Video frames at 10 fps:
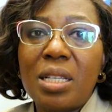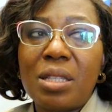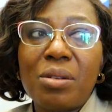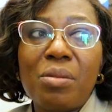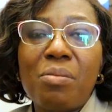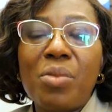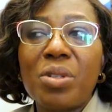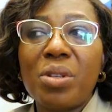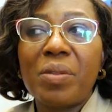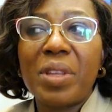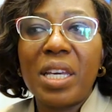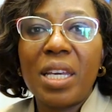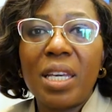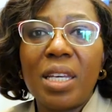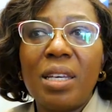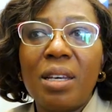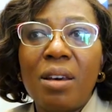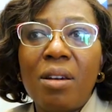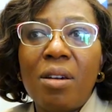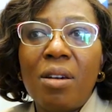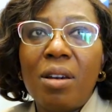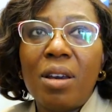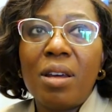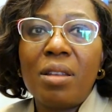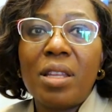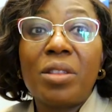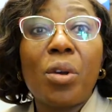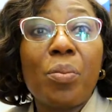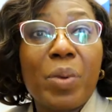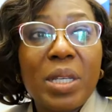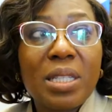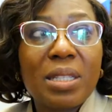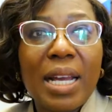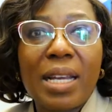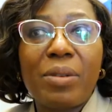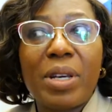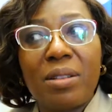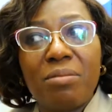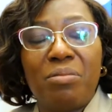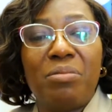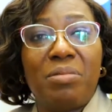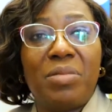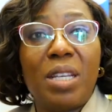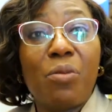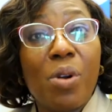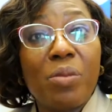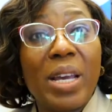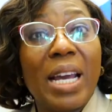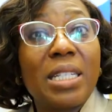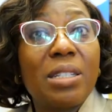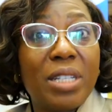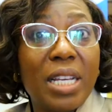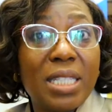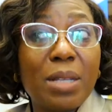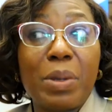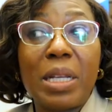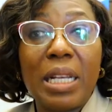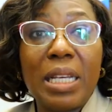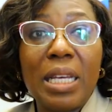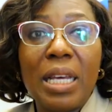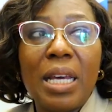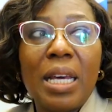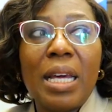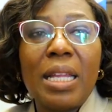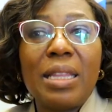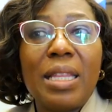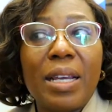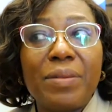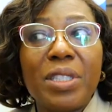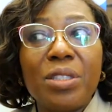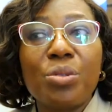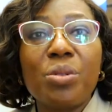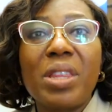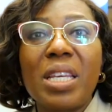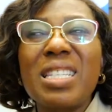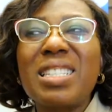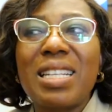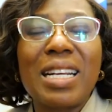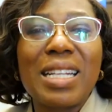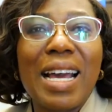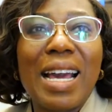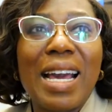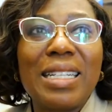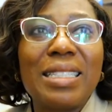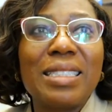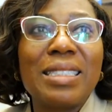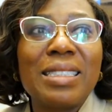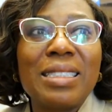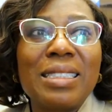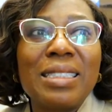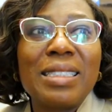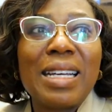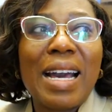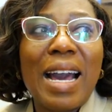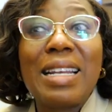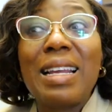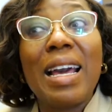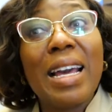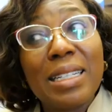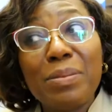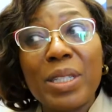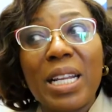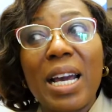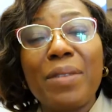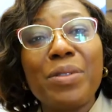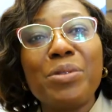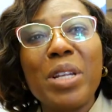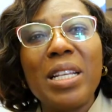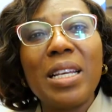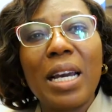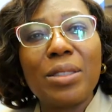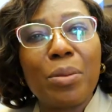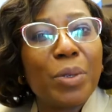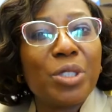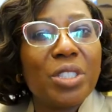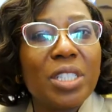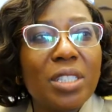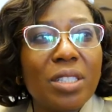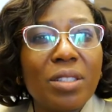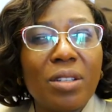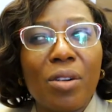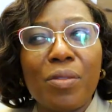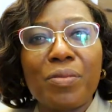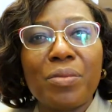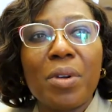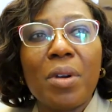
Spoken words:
So most of the topics, like the one we had today, typically delved into things that I had heard, but I haven't really had the opportunity of,